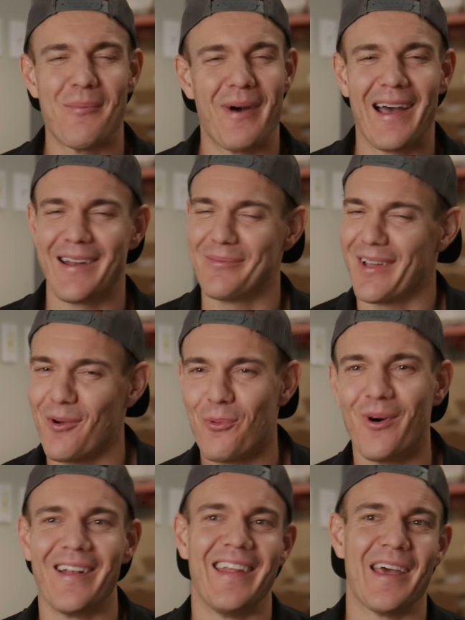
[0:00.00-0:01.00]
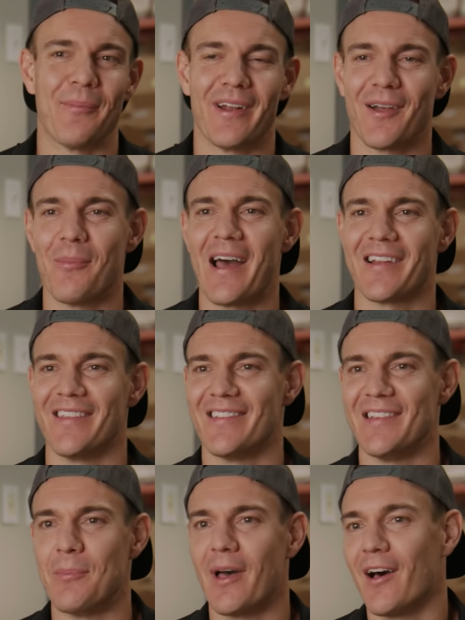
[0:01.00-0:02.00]
my mind, I'm like, one day I'm gonna come back to
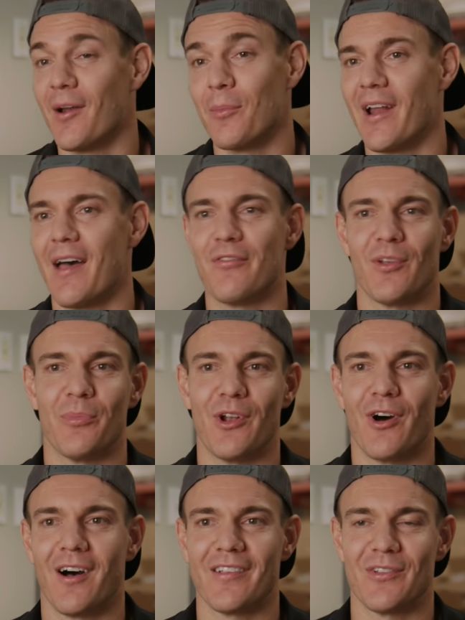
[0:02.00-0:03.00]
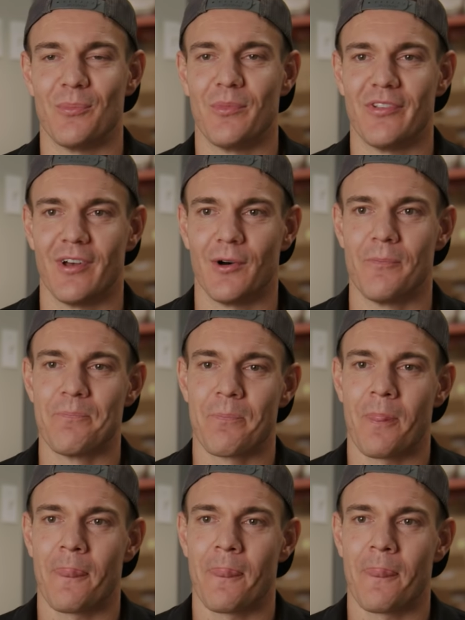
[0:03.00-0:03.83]
this email and I'm gonna have something awesome. So